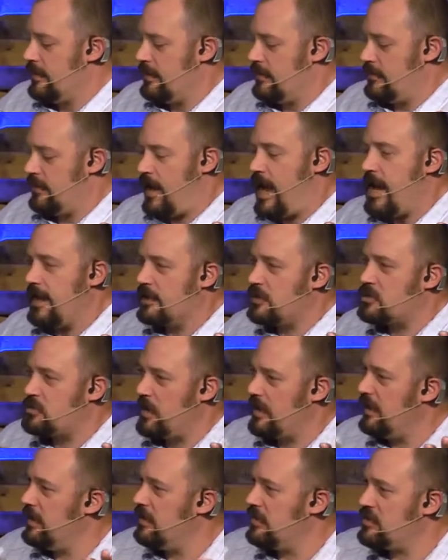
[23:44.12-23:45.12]
They're heading
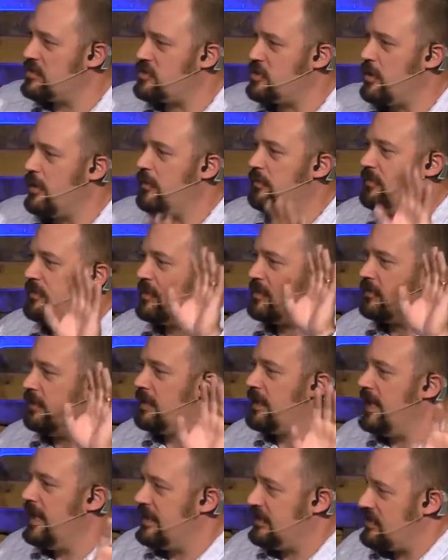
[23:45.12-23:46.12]
straight into the surf, and they're
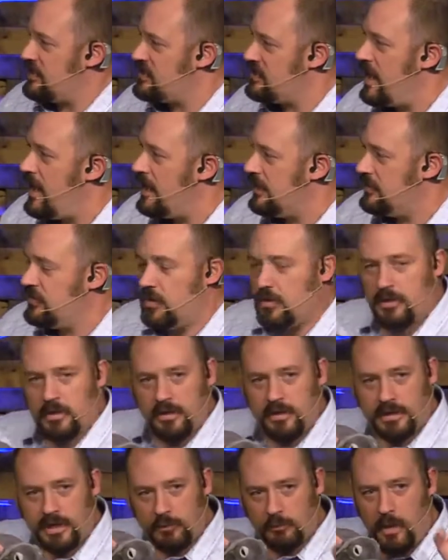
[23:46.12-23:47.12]
looking at the sun, too. They're
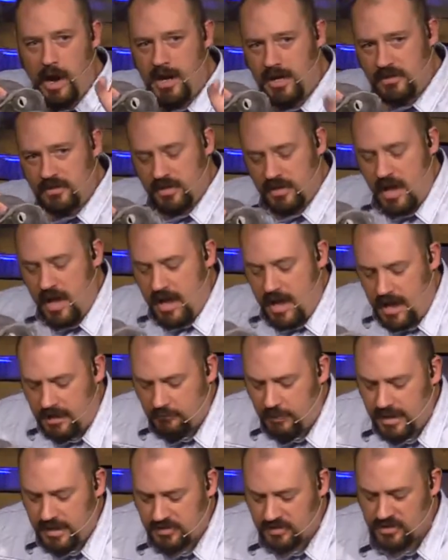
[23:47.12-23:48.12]
looking right at
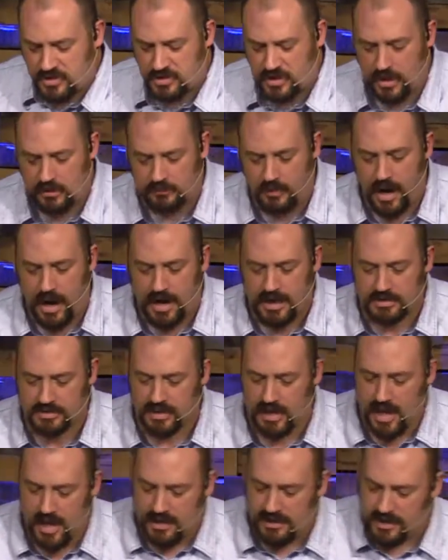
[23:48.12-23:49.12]
the sunrise,
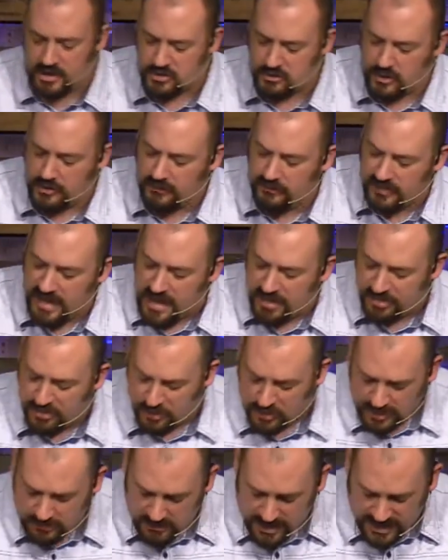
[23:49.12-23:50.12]
and they struggle for that
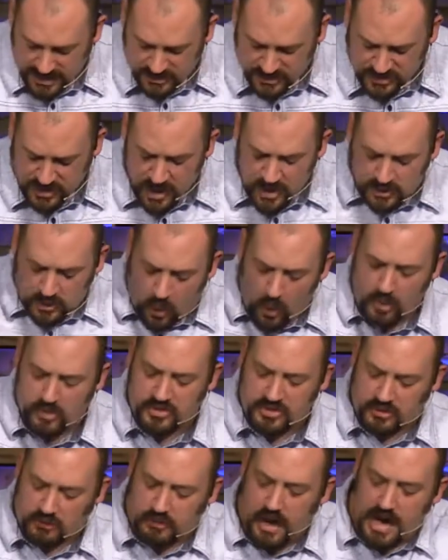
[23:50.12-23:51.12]
30 minutes
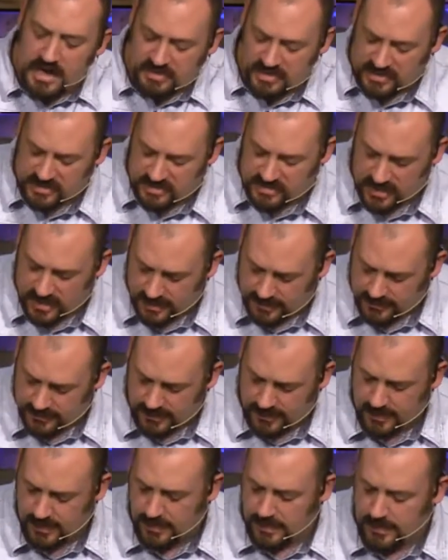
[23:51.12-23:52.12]
towards the rising sun.
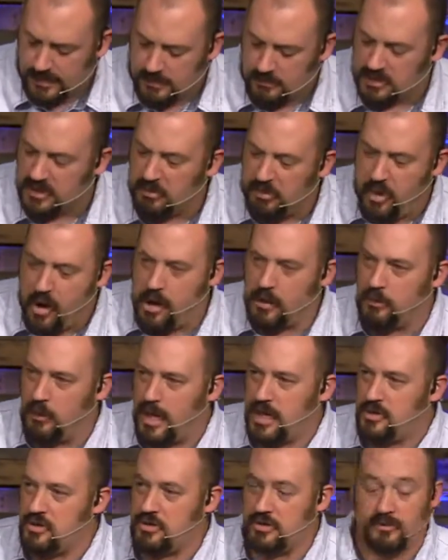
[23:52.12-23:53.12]
But the park
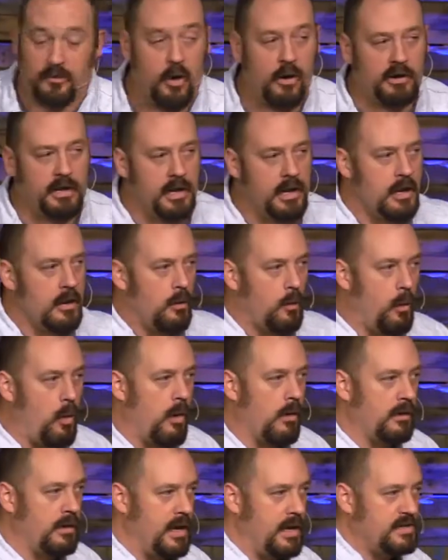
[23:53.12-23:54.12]
rangers have already
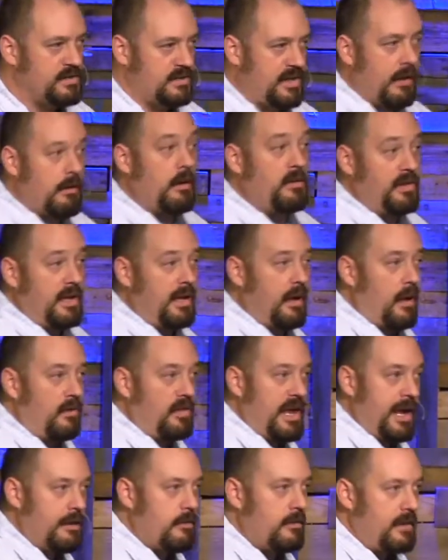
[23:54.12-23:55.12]
warned us there on
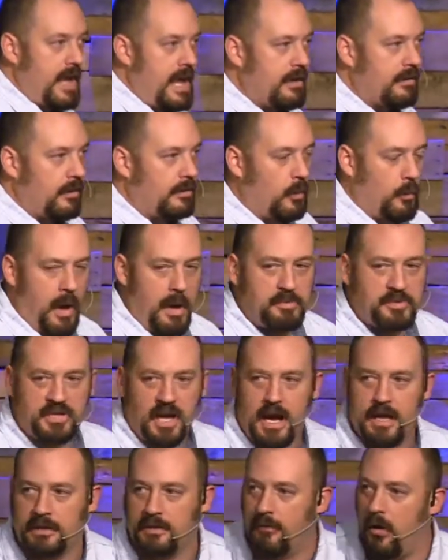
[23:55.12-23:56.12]
the internet, on the
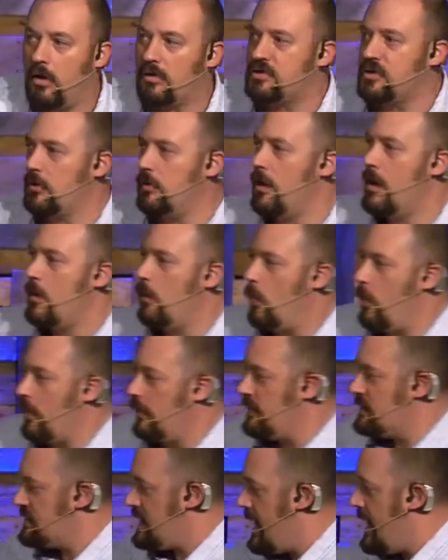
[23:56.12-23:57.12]
website, and they've also
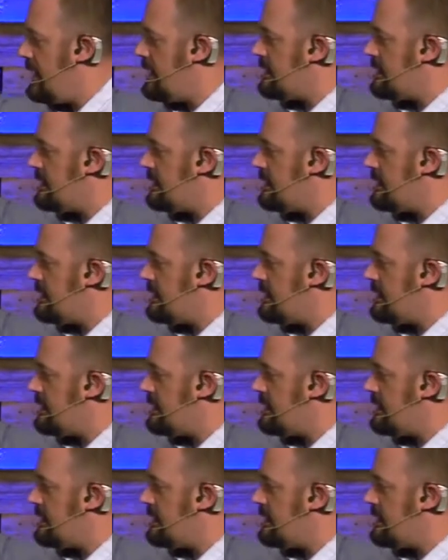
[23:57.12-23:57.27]
warned us ahead